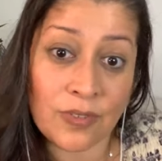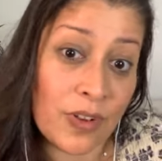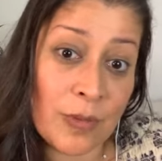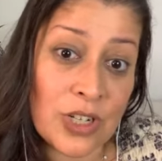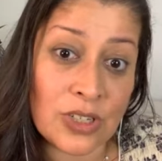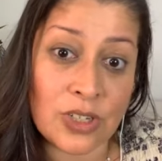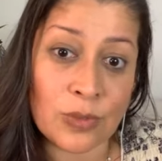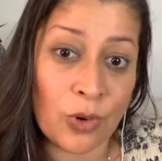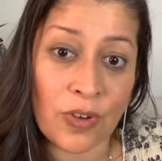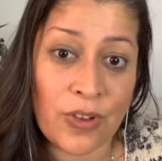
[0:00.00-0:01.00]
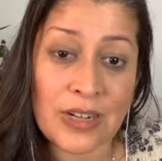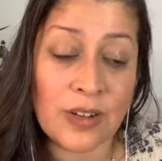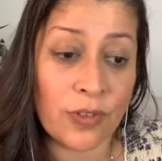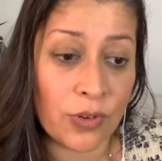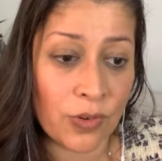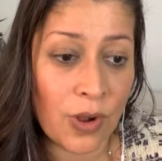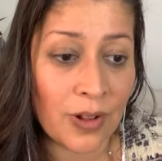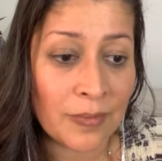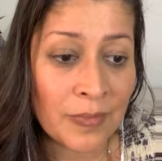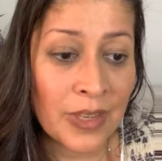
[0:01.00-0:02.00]
The Vimergy is just more effective
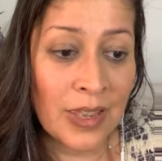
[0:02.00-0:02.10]
overall.